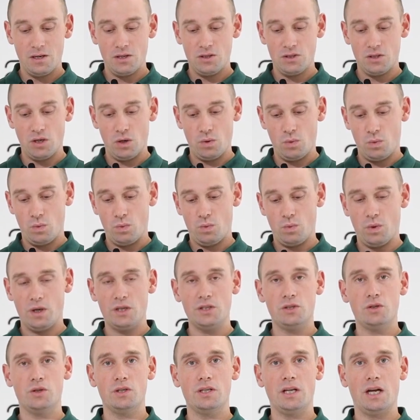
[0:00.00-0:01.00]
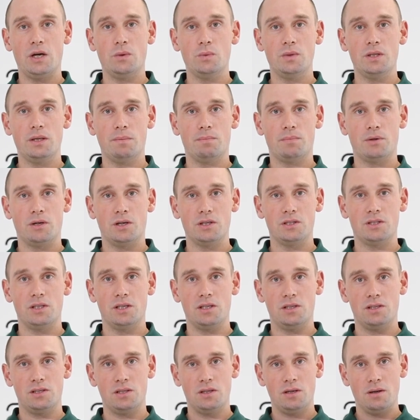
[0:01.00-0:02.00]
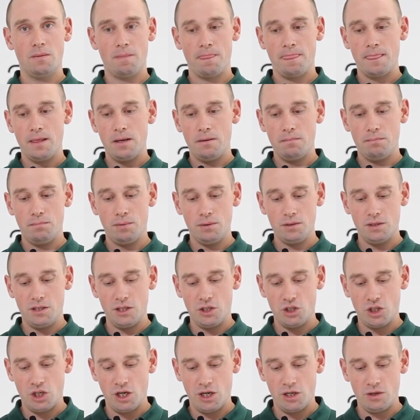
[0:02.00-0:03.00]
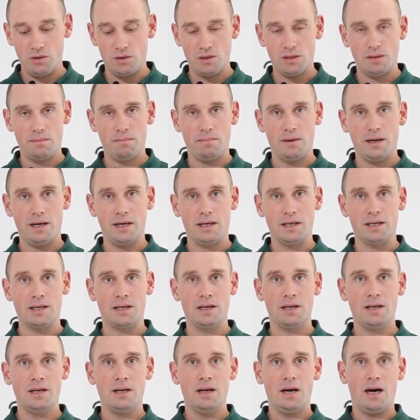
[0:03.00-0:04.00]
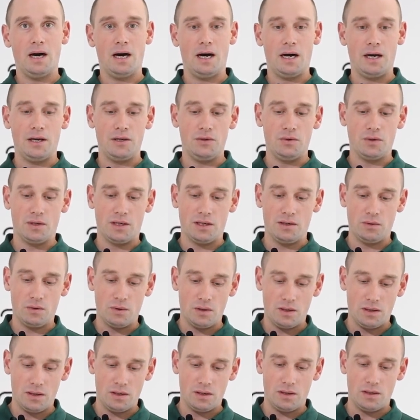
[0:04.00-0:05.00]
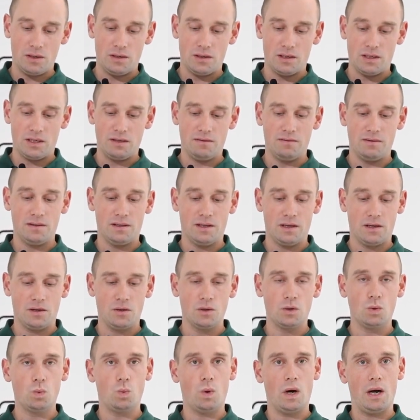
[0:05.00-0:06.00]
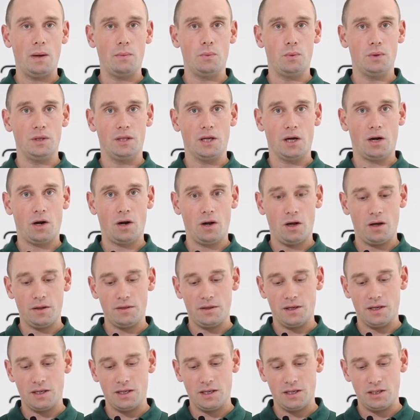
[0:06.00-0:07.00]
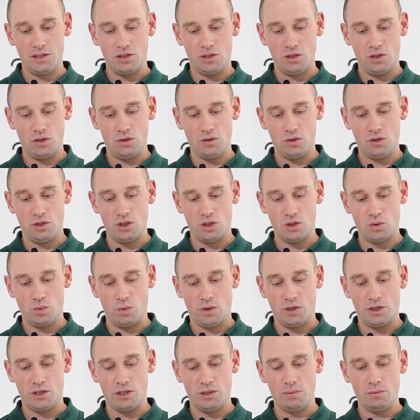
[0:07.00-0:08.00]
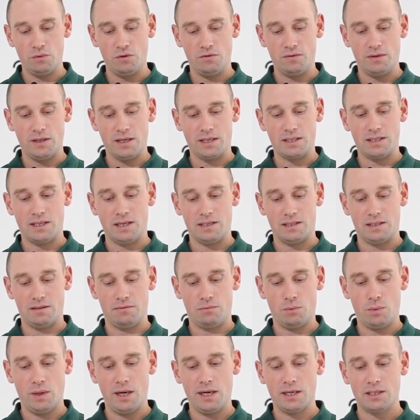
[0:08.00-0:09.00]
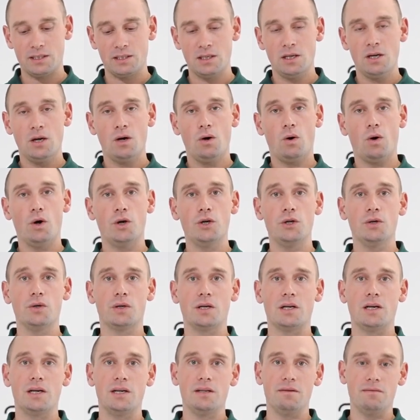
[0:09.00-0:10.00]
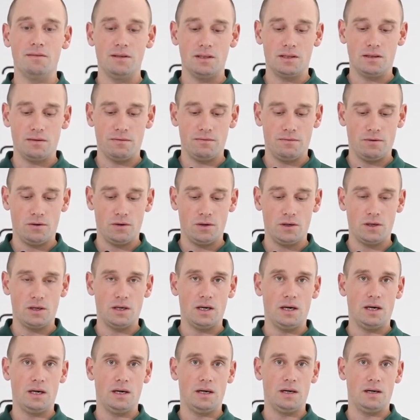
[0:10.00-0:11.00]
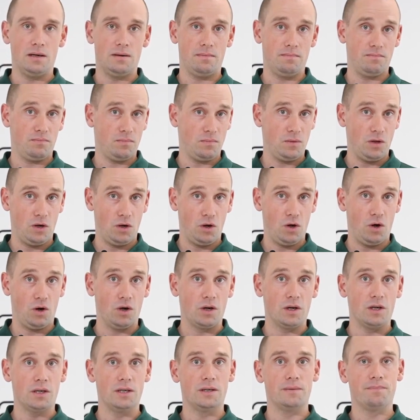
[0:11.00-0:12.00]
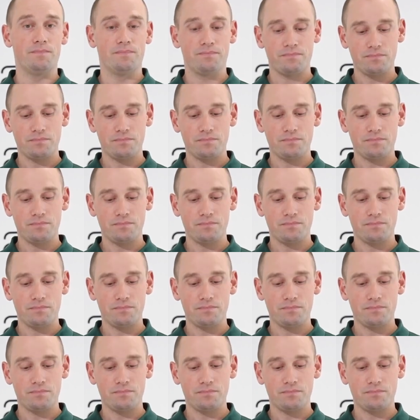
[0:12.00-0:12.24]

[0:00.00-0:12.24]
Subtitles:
So once you're done with the process, put the chain on the bike. You can give it a good wipe with a cloth in case you just want to remove the excessive wax, or you can leave it for longer